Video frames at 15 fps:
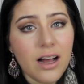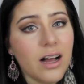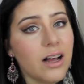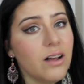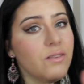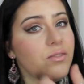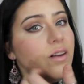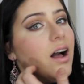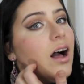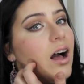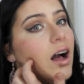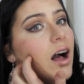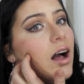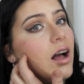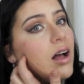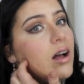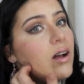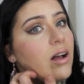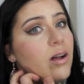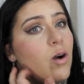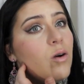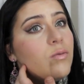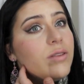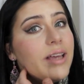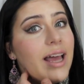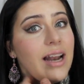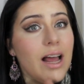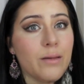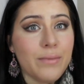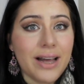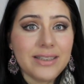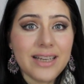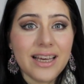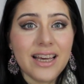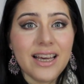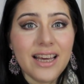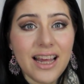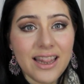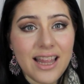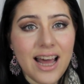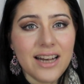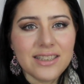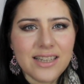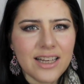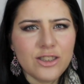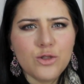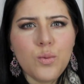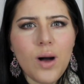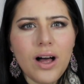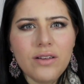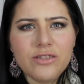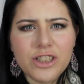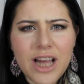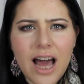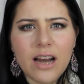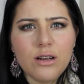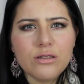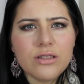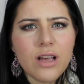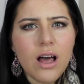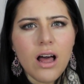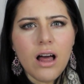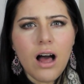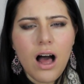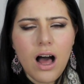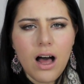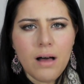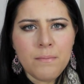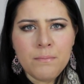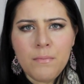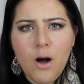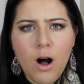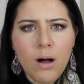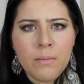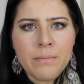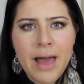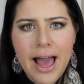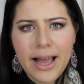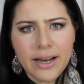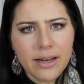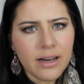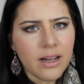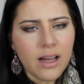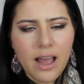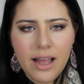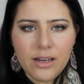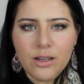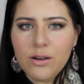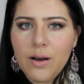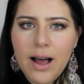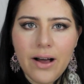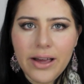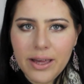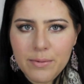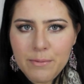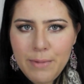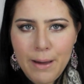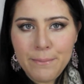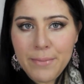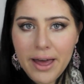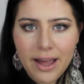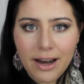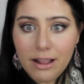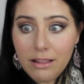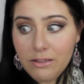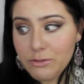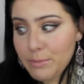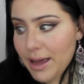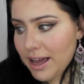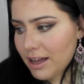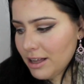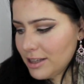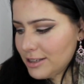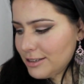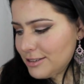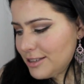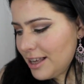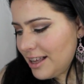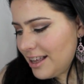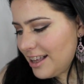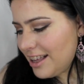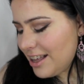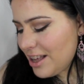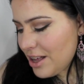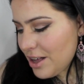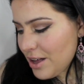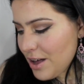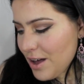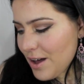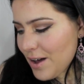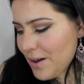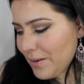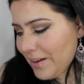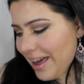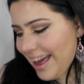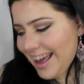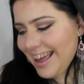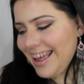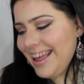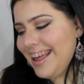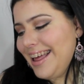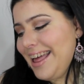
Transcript: of, hopefully at IMATS I can get that. It's like 12 shadows, all matte, and you know how I am about matte. I love matte colors. Okay,